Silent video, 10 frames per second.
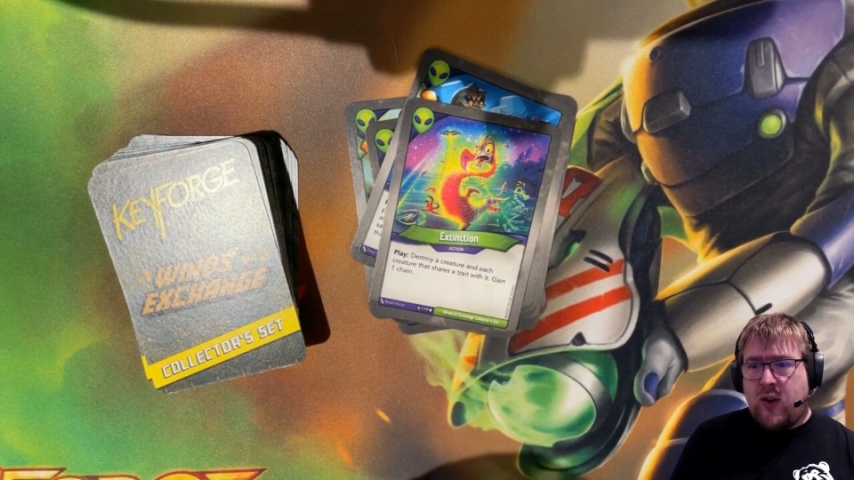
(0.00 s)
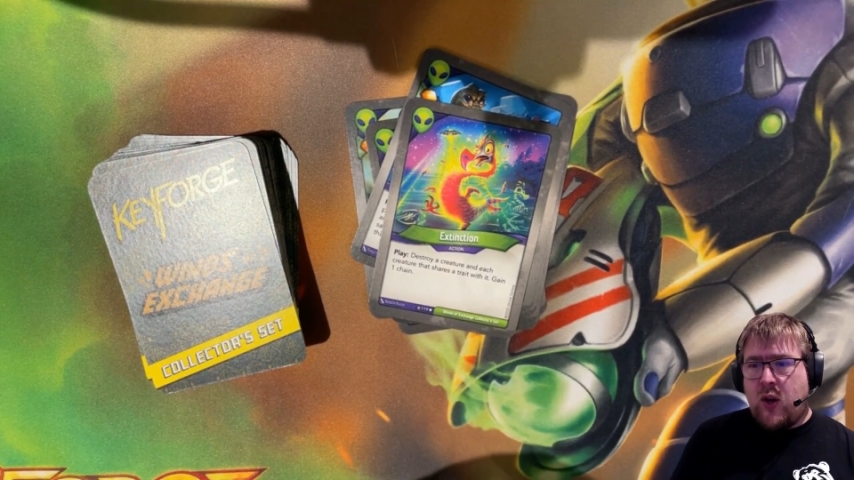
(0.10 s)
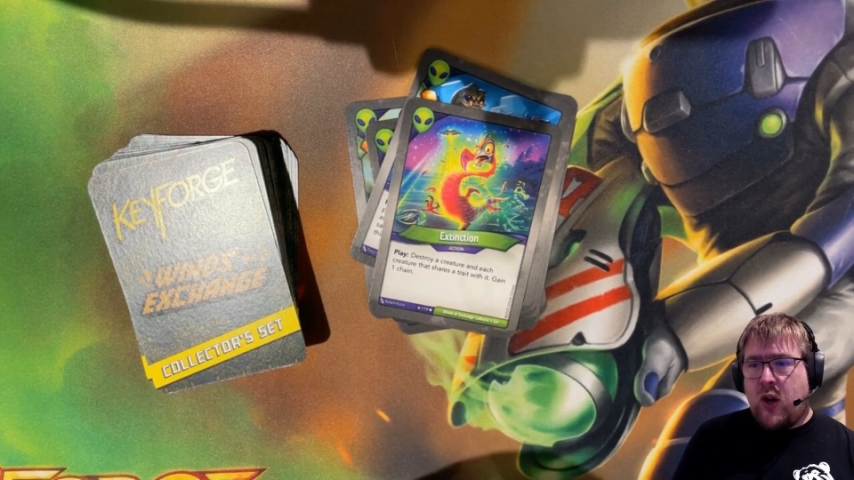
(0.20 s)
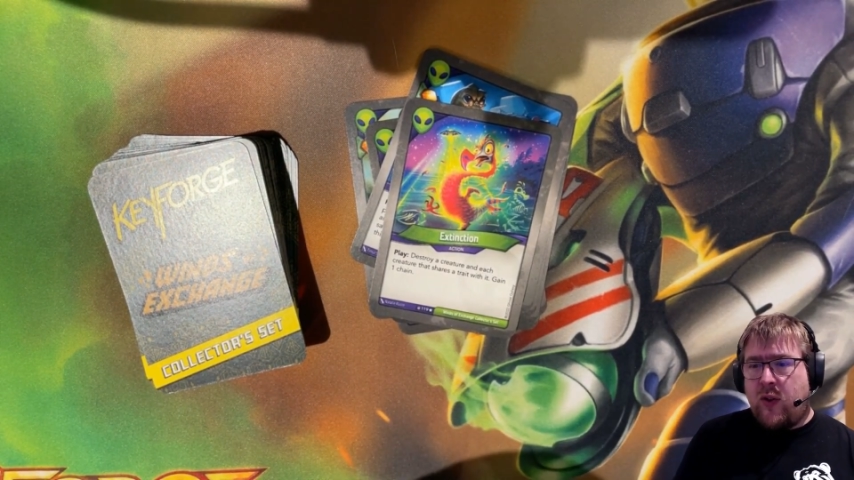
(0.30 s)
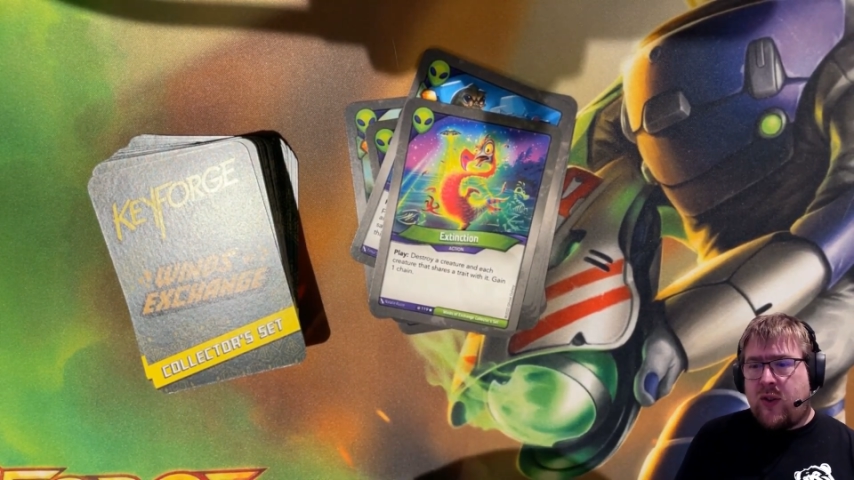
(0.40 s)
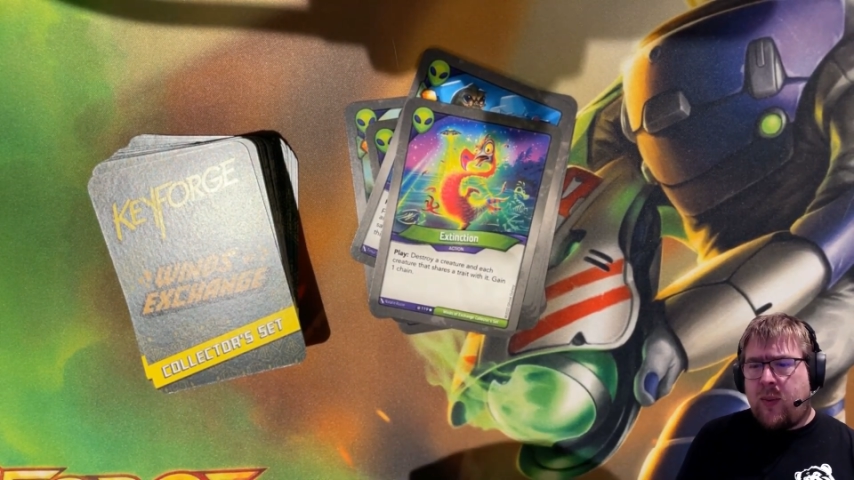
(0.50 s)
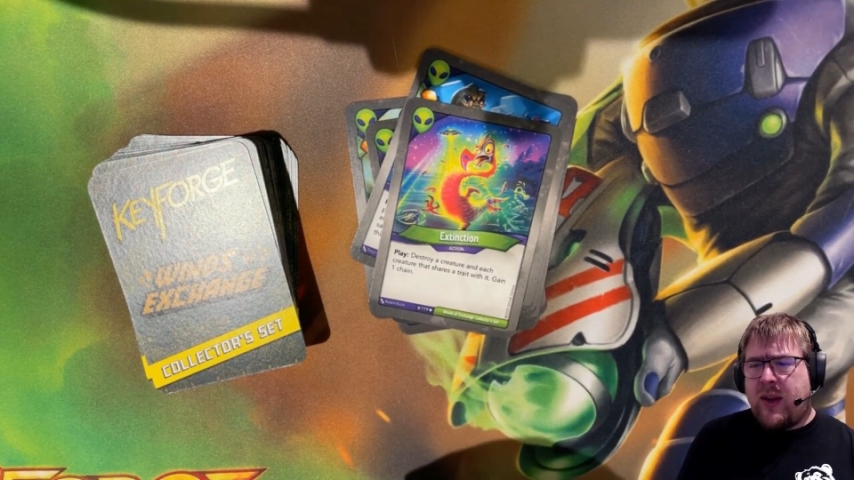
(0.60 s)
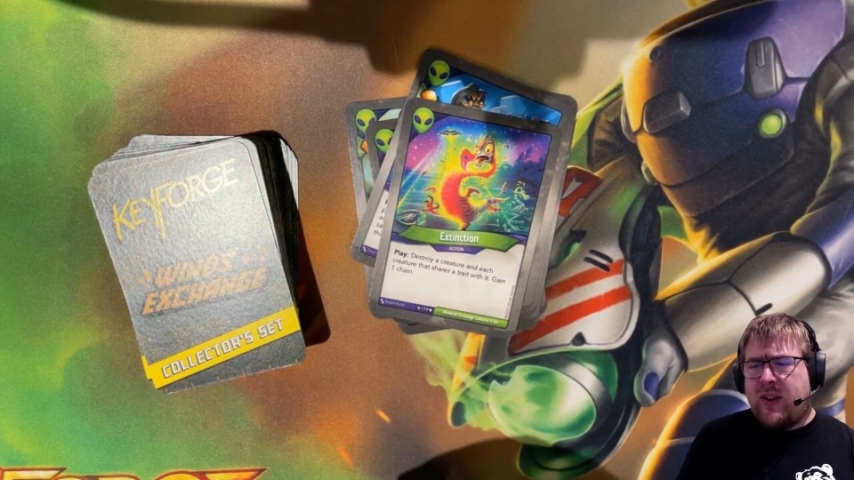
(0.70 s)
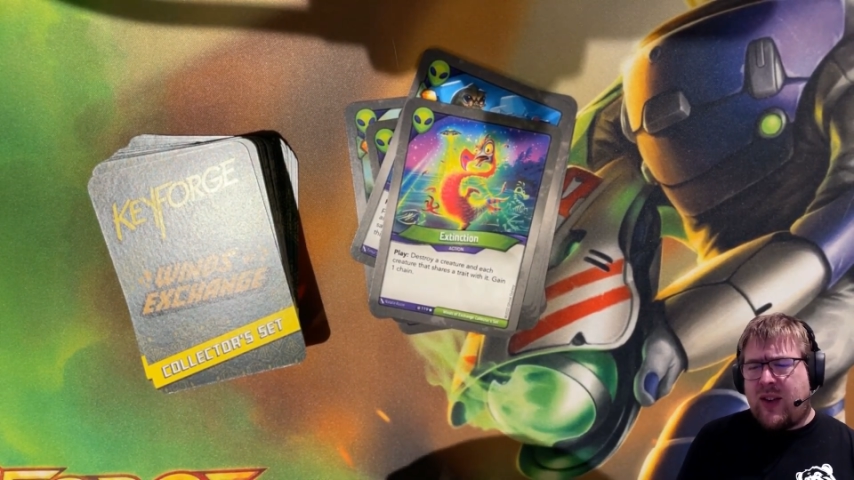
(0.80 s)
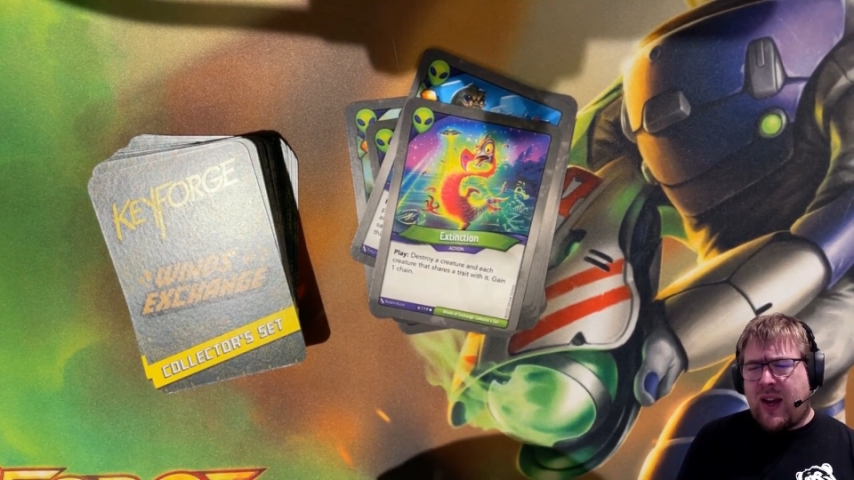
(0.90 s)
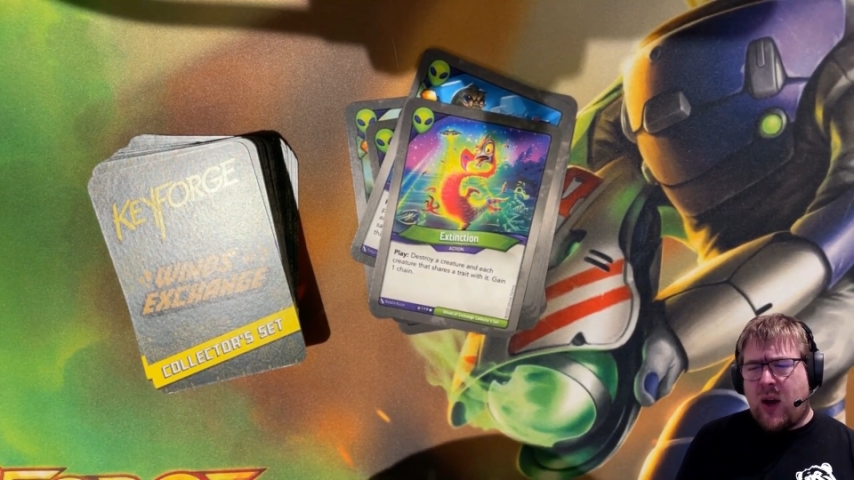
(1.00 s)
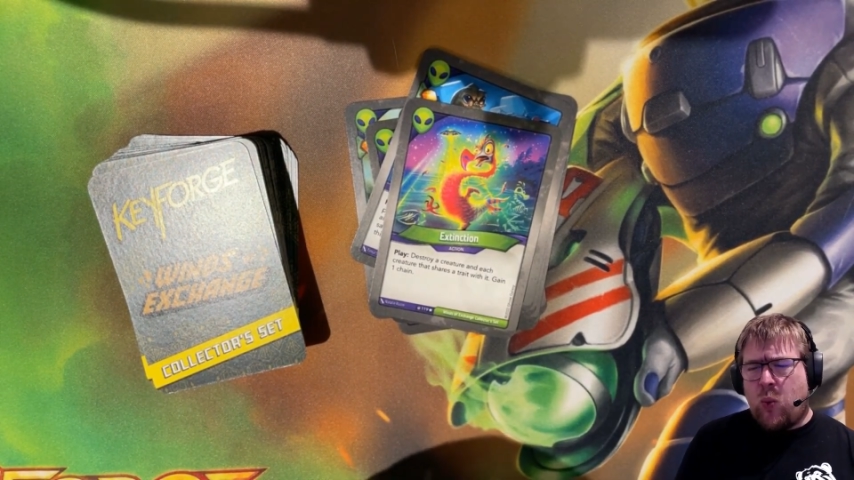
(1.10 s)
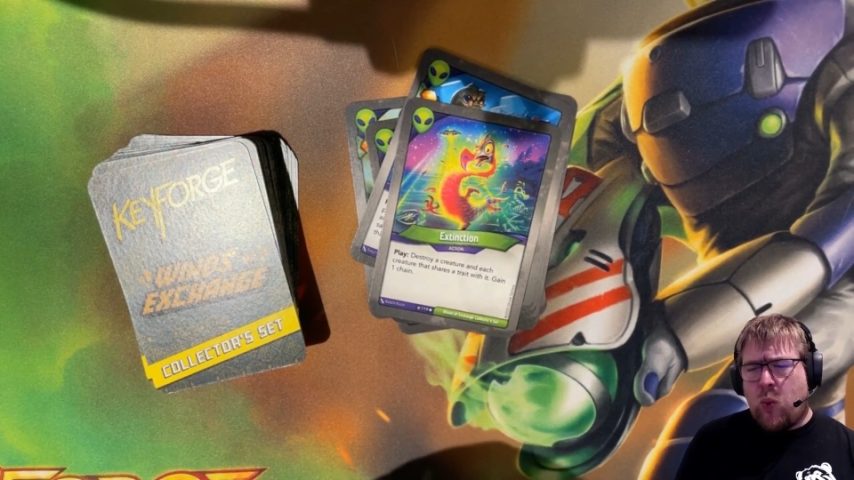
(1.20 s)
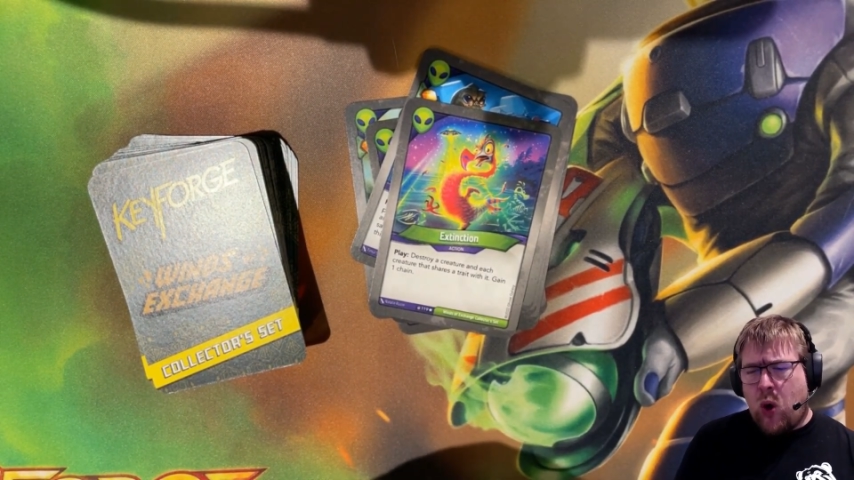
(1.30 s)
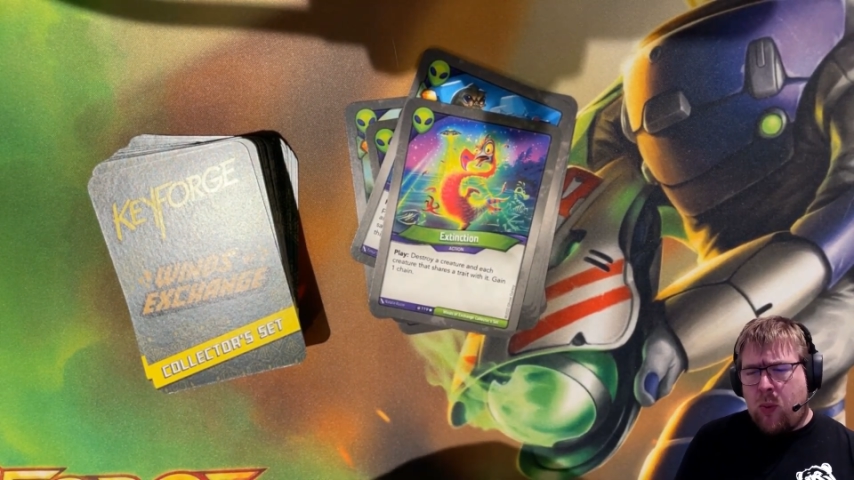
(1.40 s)
something's like a
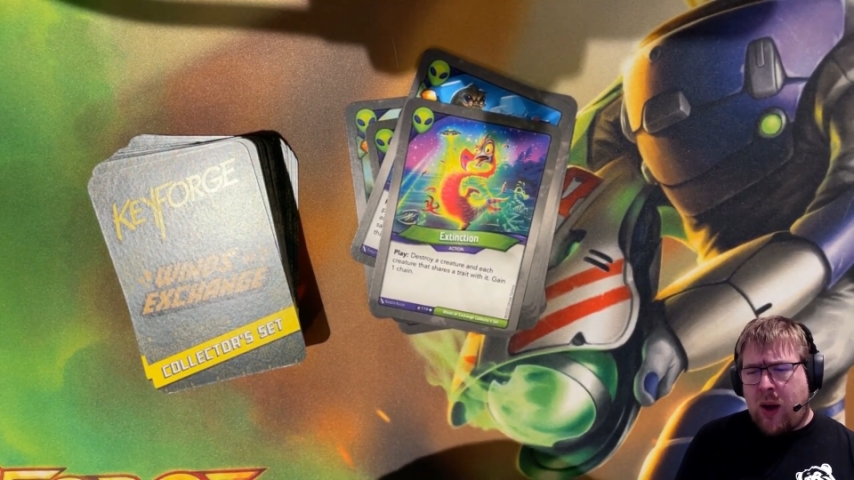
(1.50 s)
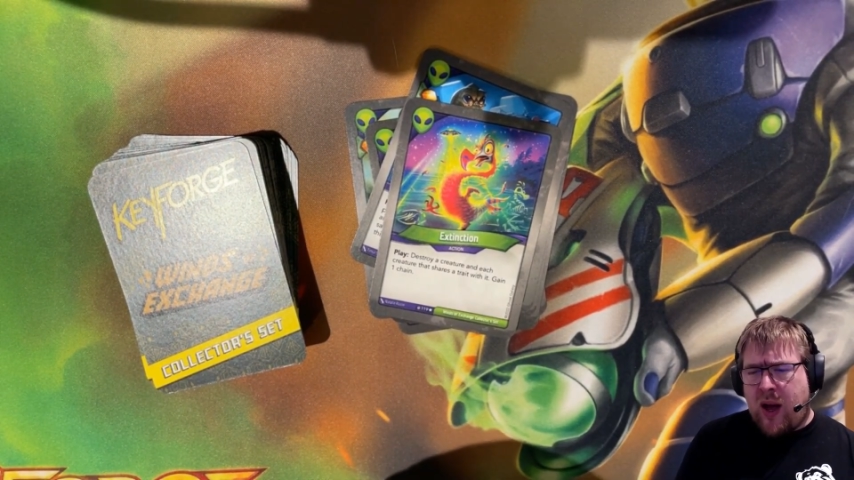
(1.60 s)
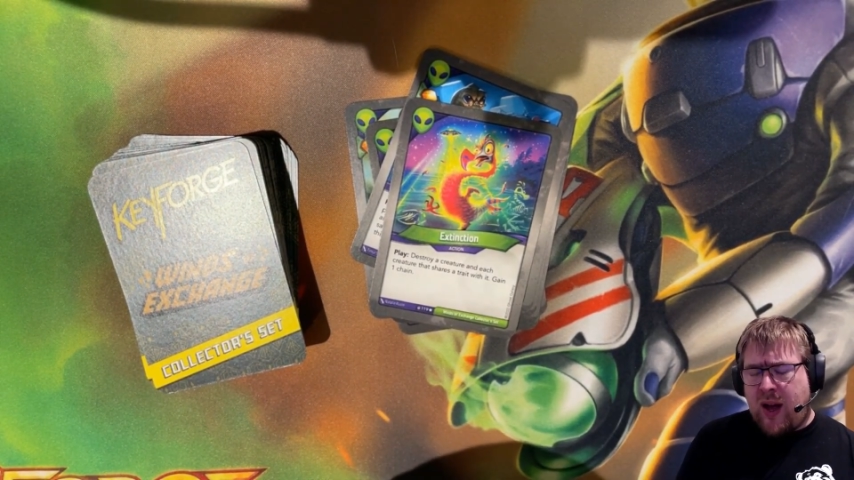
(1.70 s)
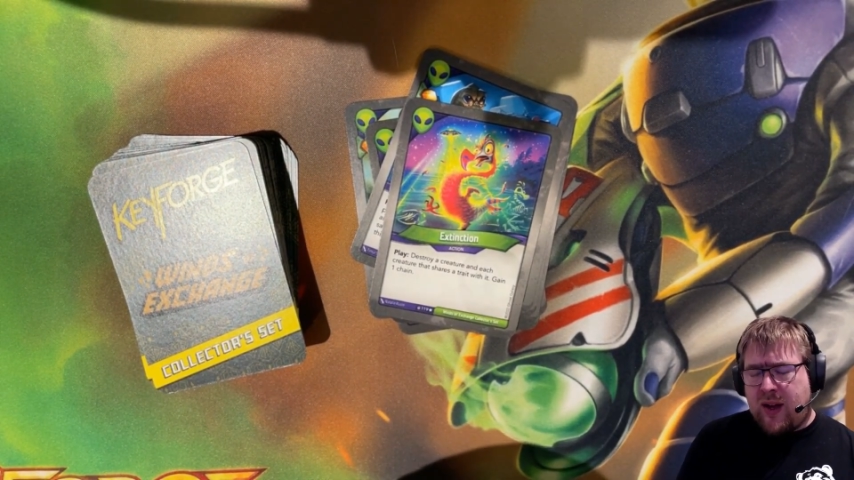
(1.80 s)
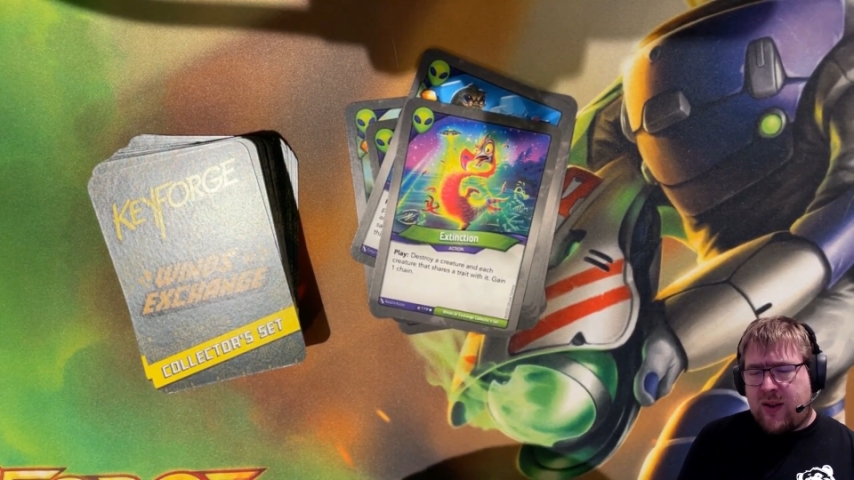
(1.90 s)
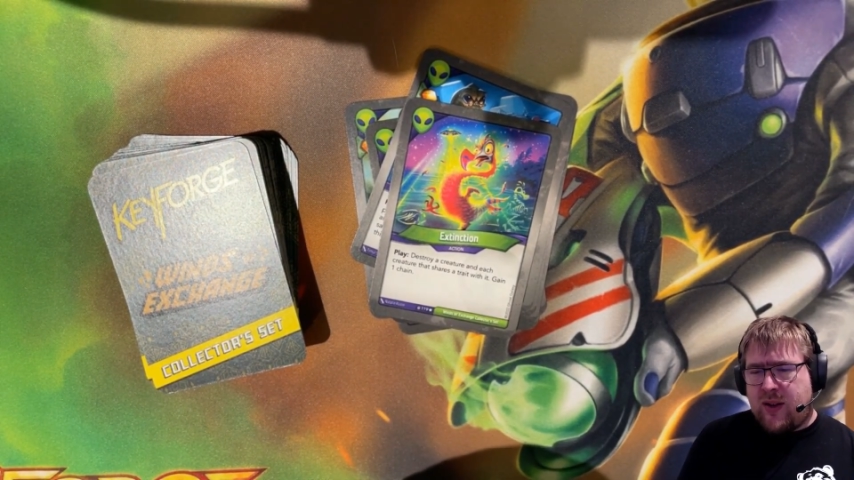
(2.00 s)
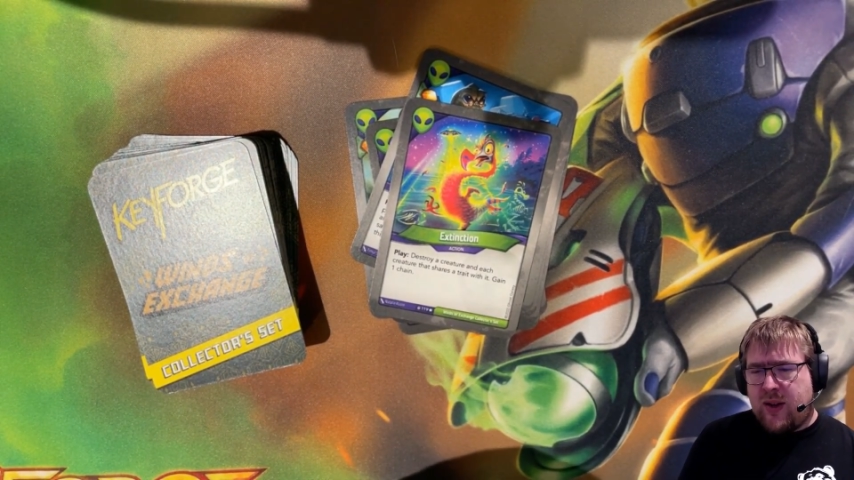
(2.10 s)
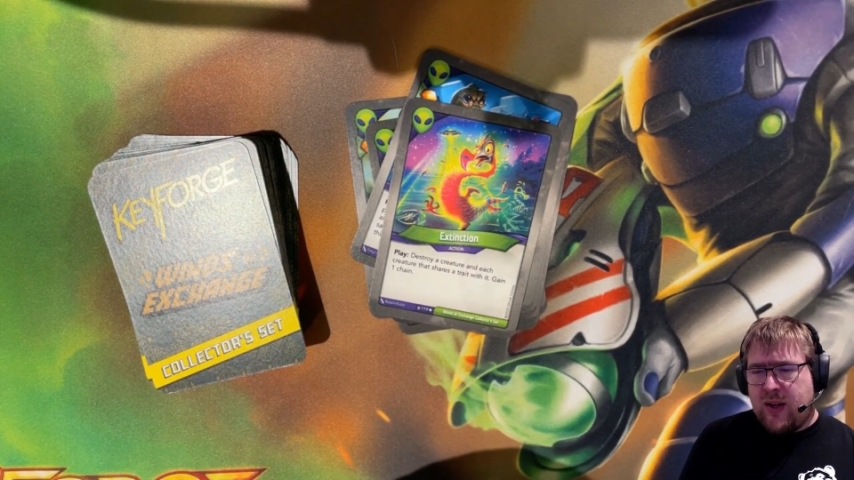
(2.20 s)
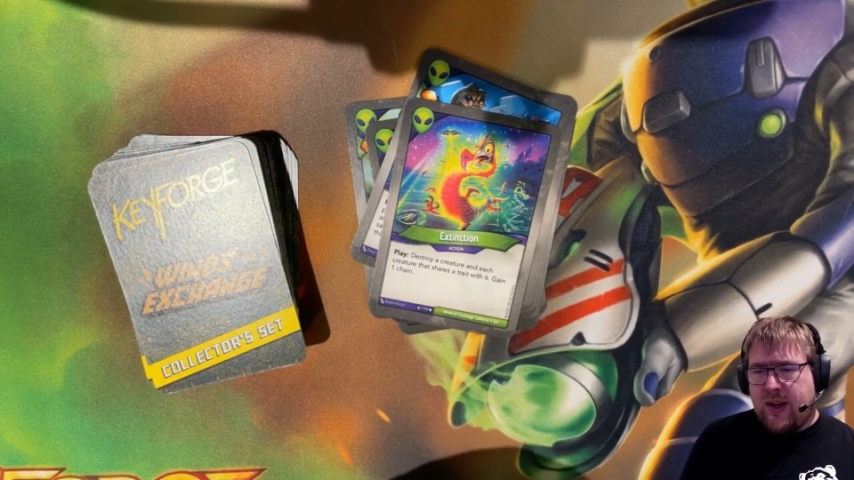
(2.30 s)
robot